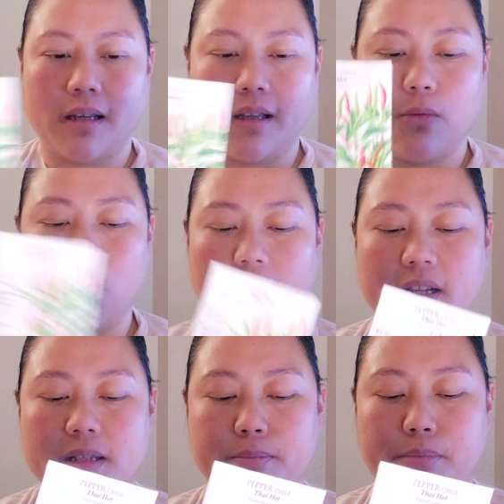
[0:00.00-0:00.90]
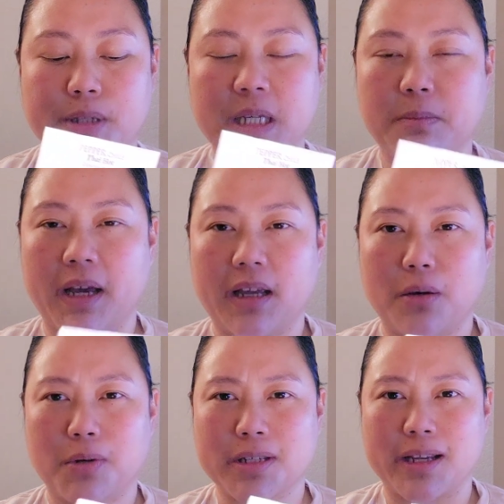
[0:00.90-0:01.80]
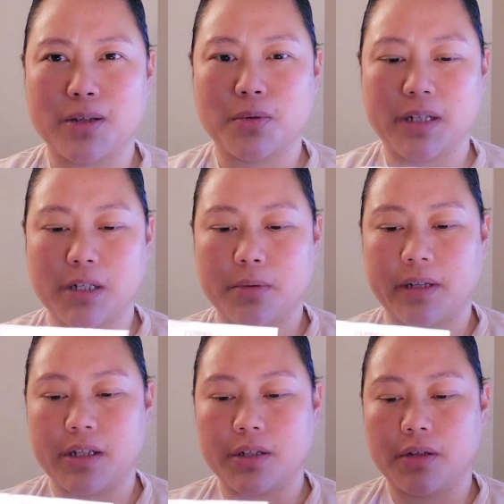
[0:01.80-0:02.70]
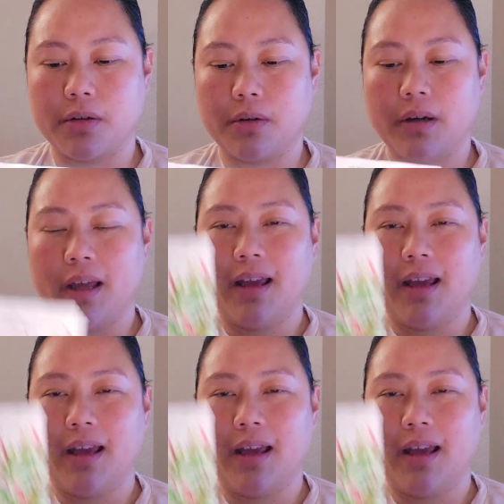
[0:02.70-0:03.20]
one seed packet was 2022.